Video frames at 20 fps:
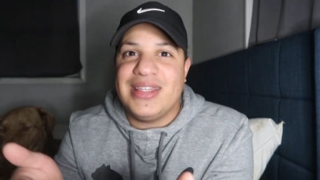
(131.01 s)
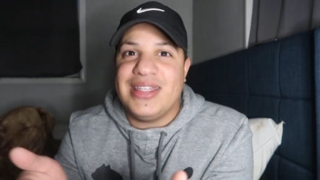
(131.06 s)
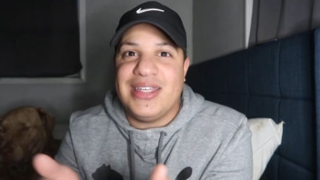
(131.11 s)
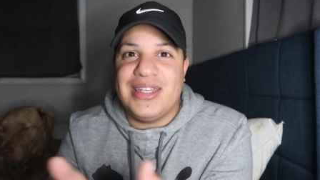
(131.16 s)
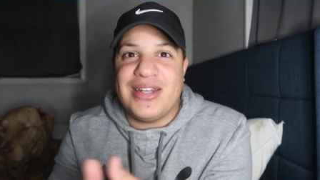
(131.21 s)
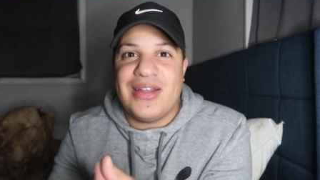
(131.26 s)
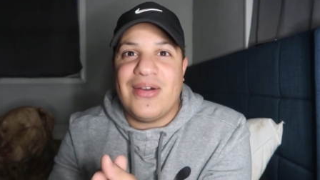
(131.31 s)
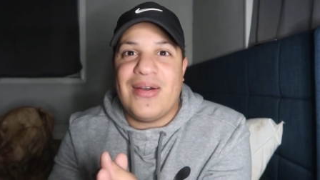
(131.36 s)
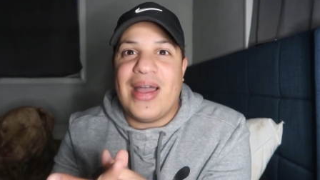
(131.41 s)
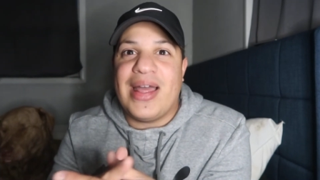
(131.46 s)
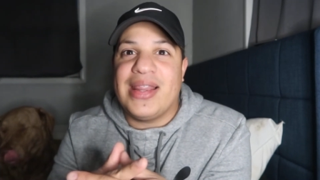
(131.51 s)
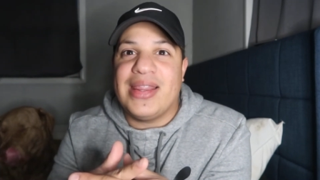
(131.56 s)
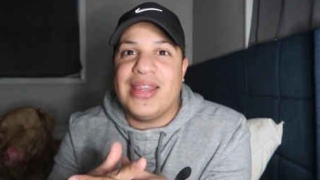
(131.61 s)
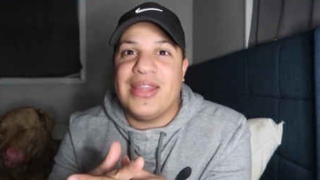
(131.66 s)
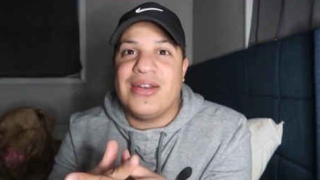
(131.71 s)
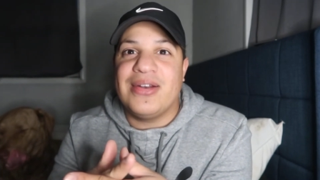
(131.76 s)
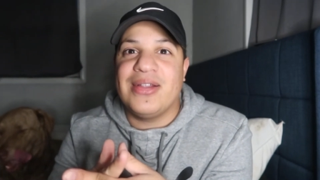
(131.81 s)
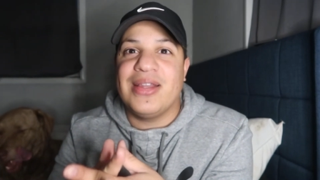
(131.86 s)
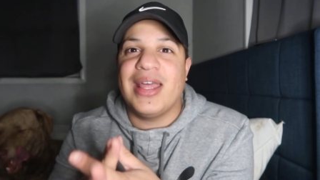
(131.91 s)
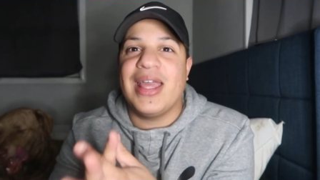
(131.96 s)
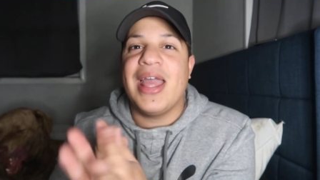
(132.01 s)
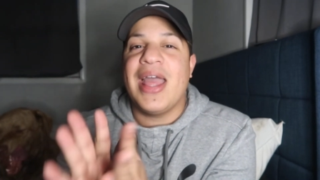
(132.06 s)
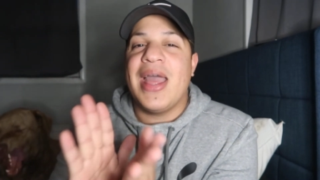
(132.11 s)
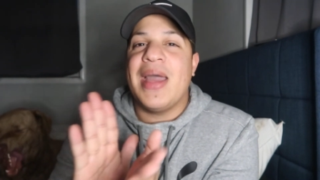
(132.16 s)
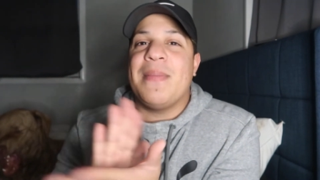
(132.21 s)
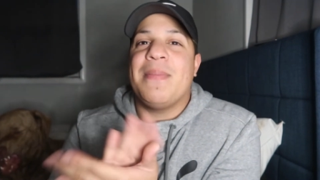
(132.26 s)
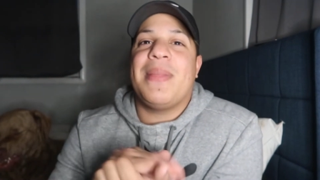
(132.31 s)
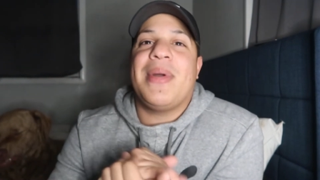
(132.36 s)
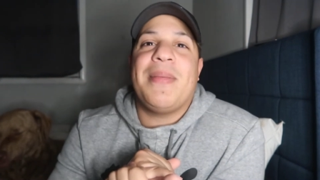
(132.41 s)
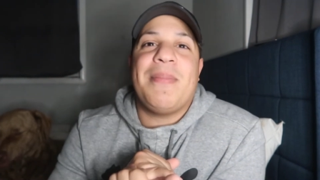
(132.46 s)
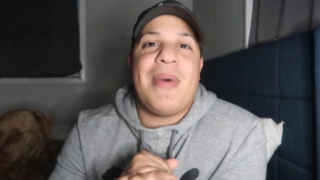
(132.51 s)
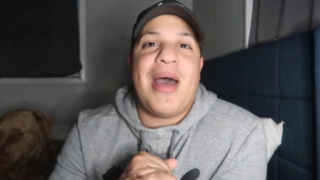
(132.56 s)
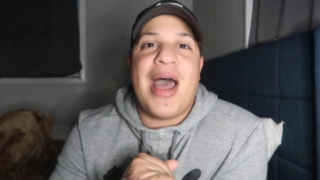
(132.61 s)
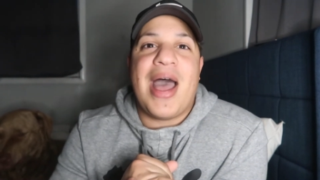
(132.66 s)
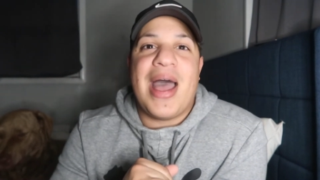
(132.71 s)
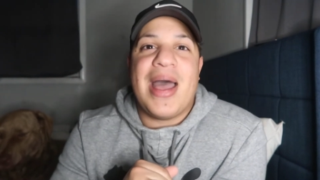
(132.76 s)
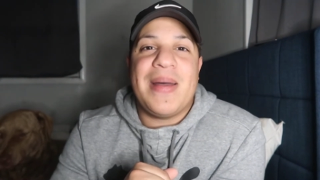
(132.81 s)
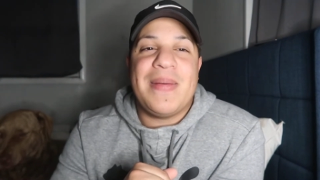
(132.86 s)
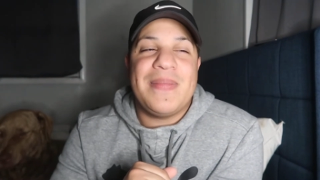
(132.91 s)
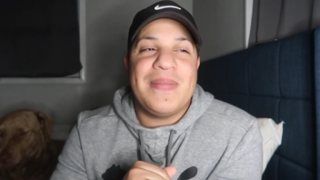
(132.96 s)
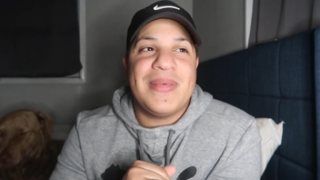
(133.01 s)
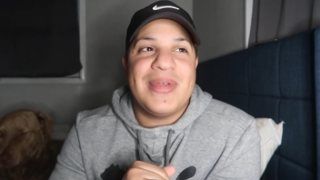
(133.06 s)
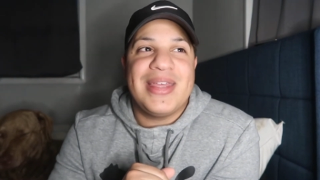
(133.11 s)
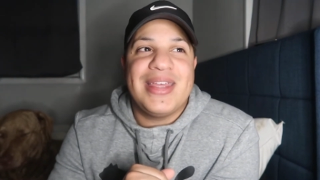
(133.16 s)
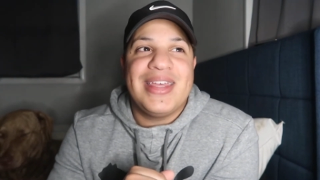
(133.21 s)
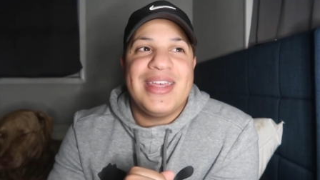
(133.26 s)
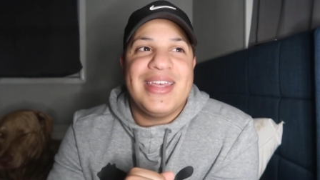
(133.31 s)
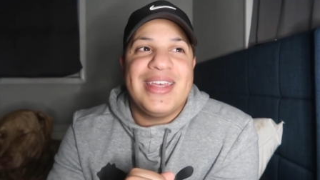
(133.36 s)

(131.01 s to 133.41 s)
You know, I literally, my mom